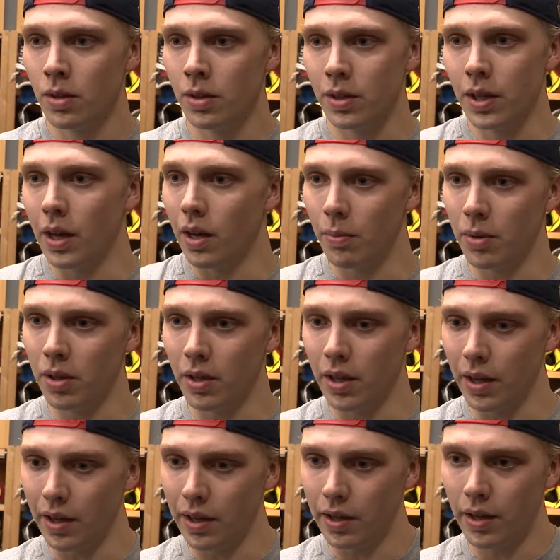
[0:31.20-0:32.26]
Yeah, I mean,
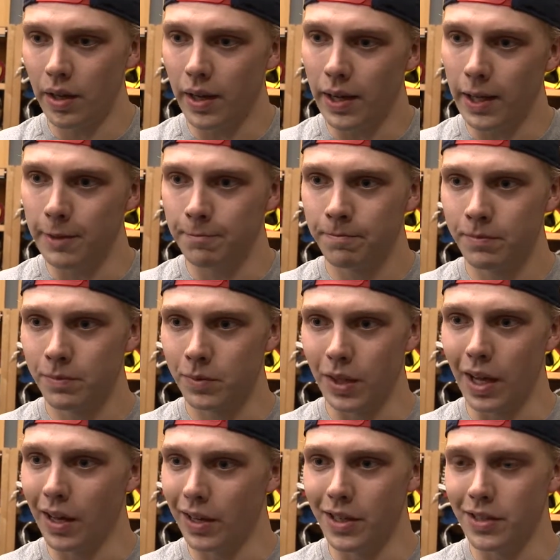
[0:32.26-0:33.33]
I
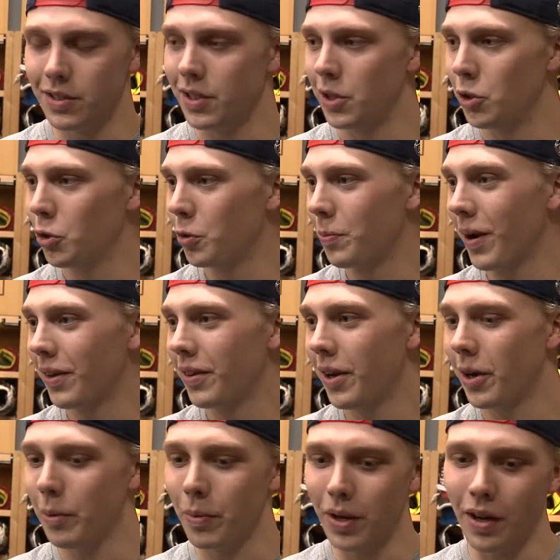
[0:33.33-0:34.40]
didn't see Duke back
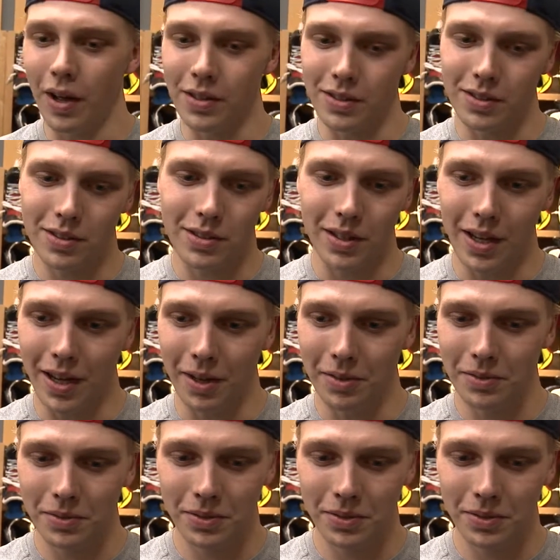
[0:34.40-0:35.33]
there, but I just, I